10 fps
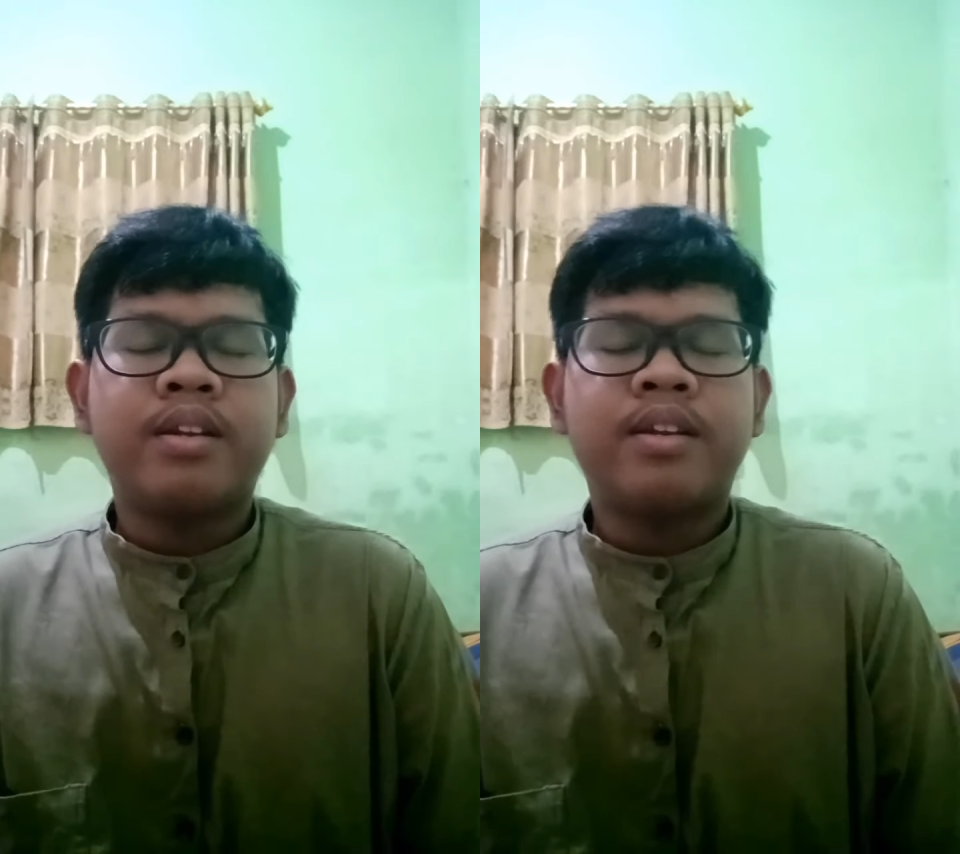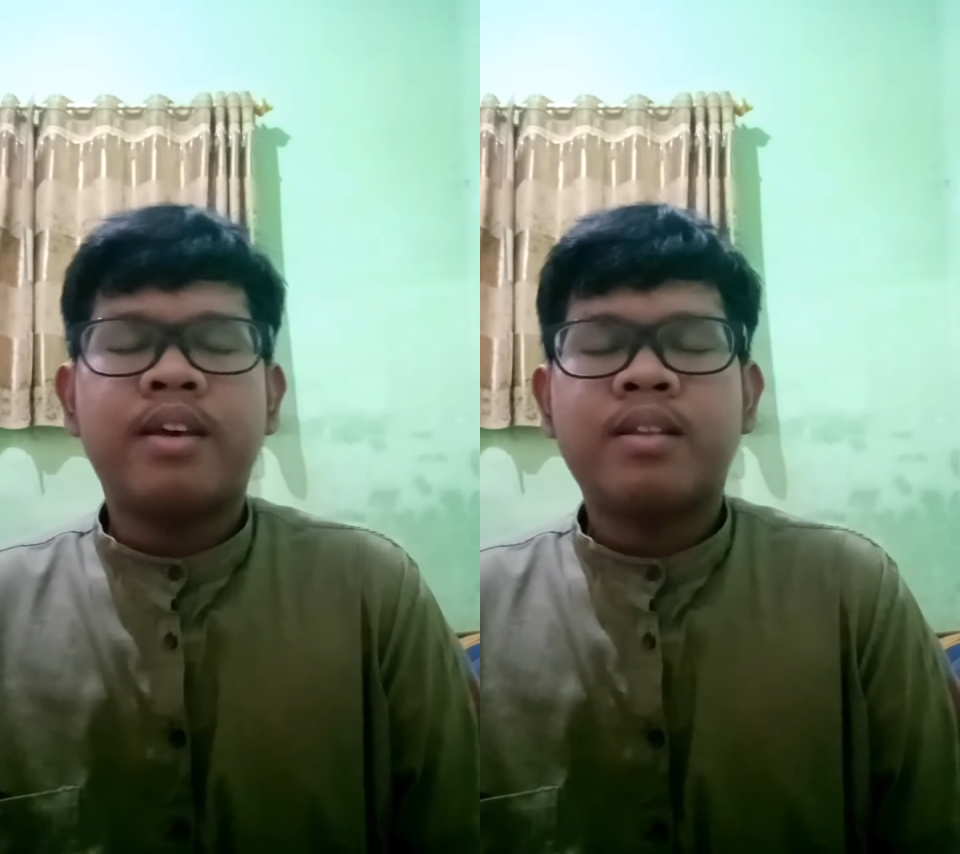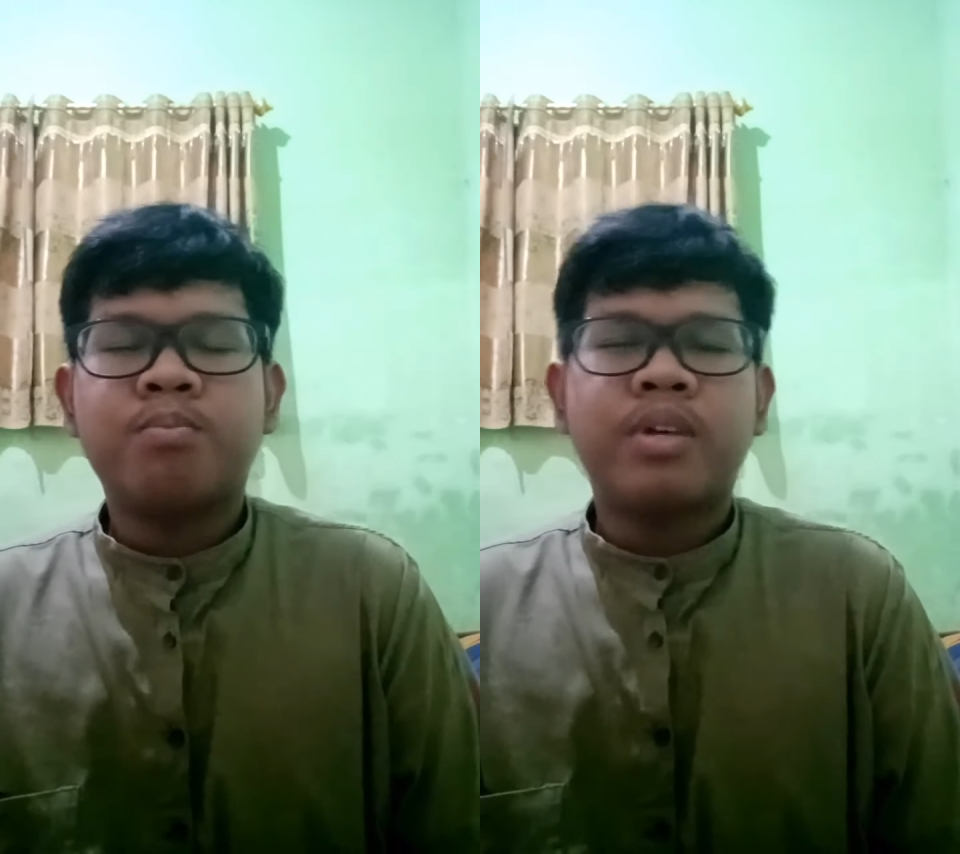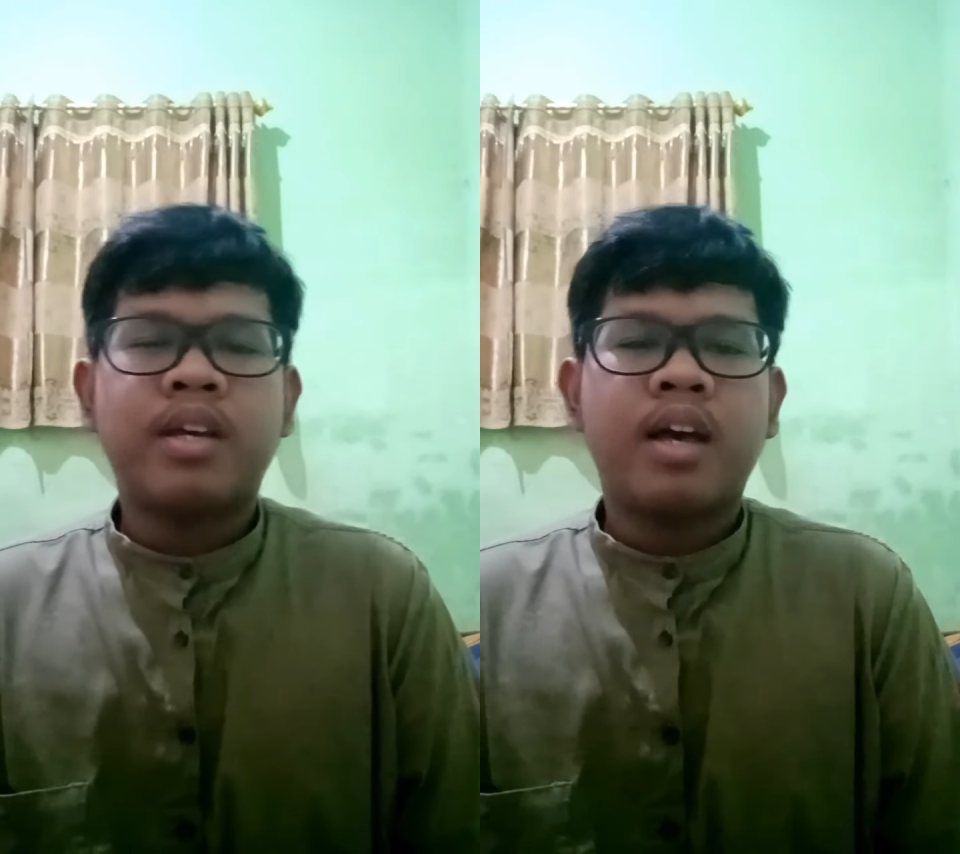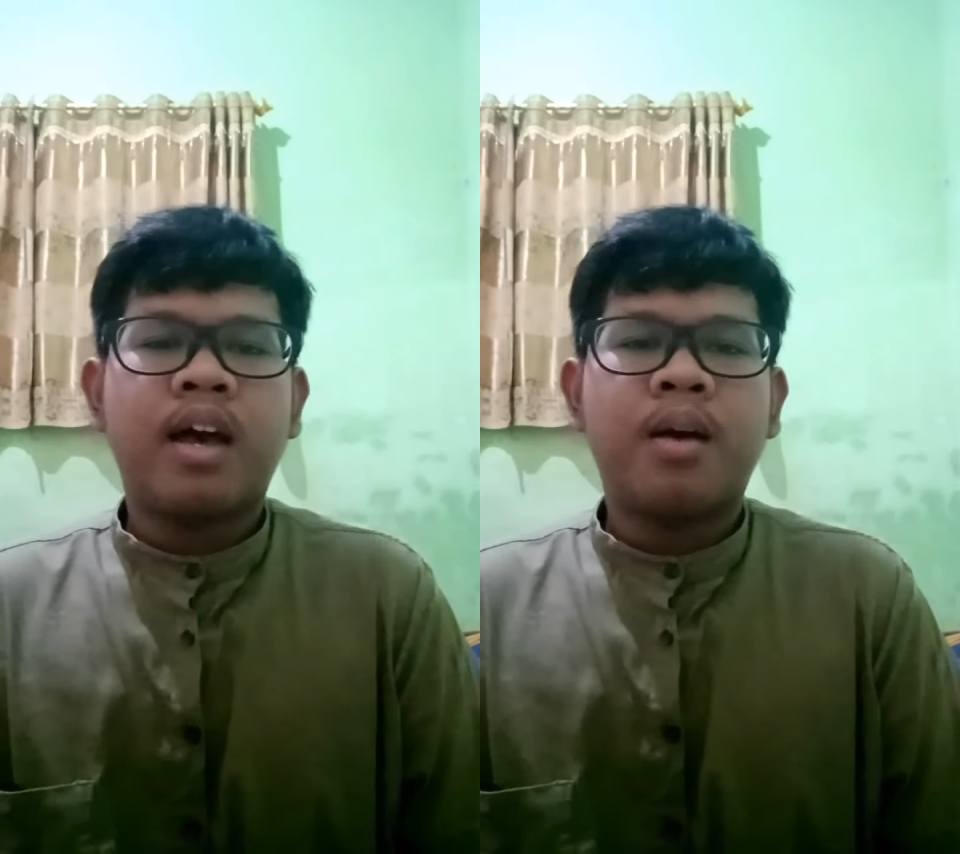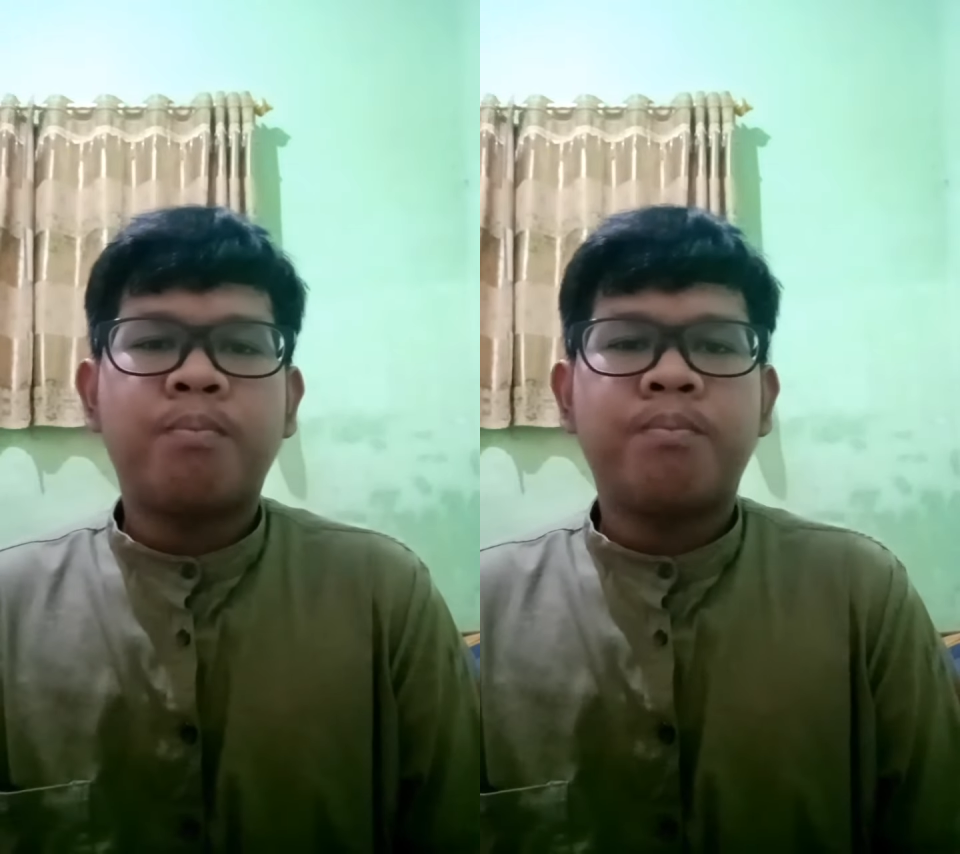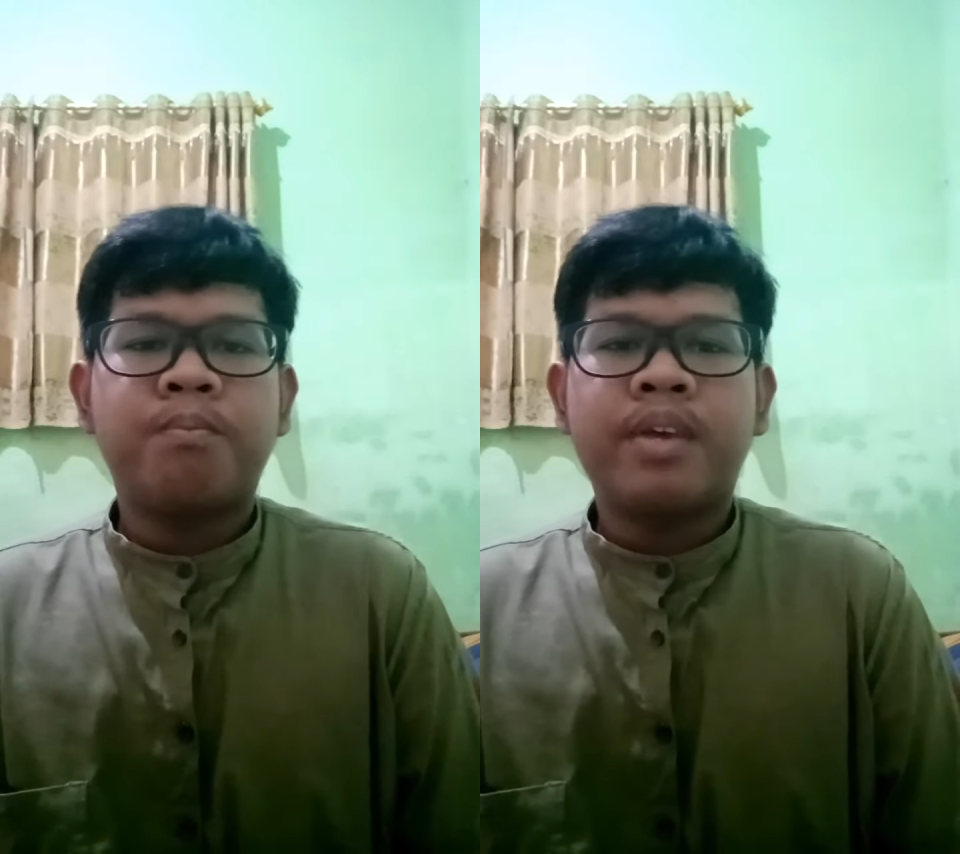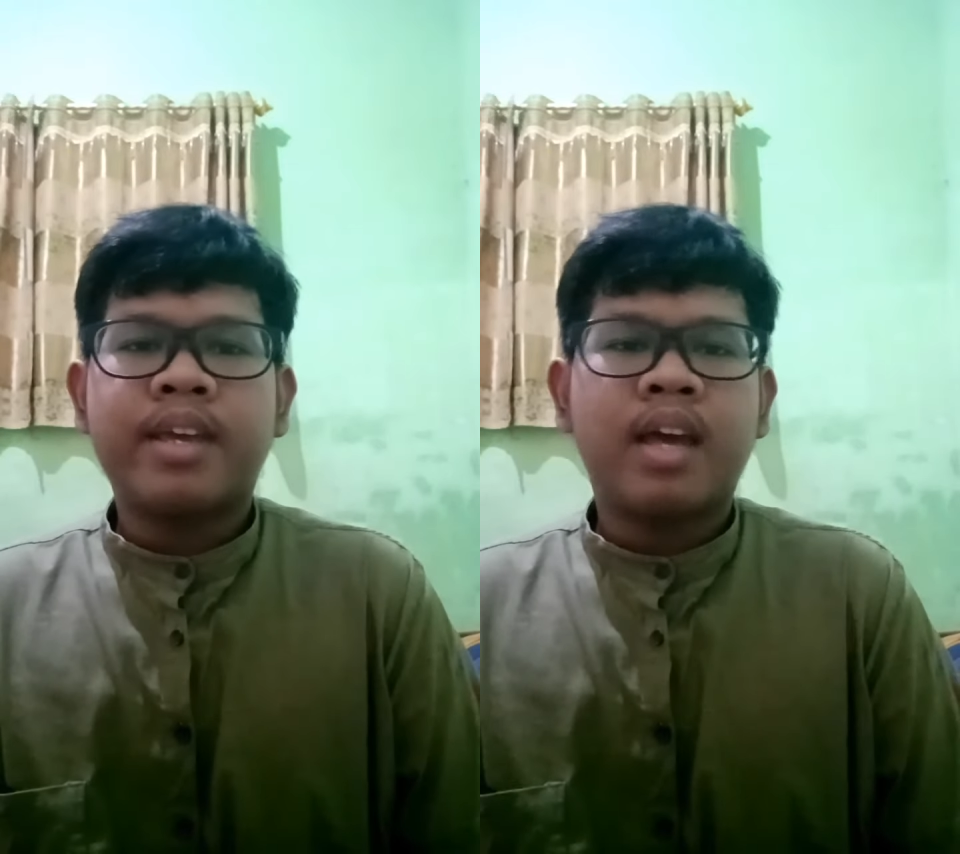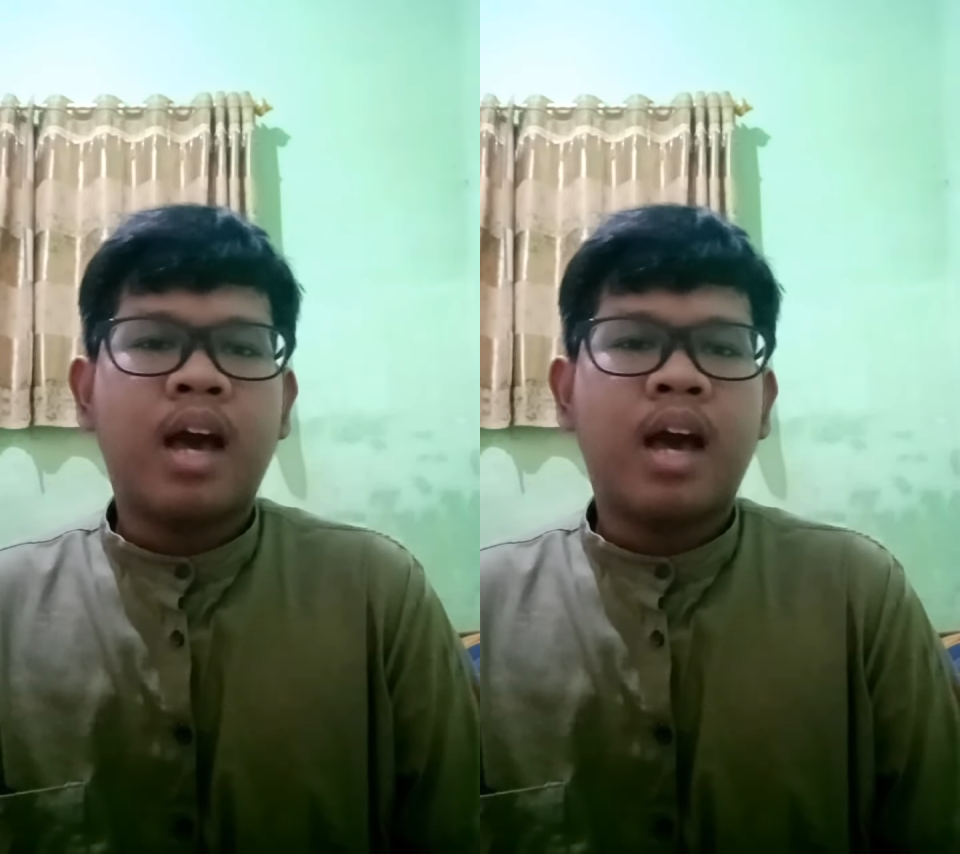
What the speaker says: that make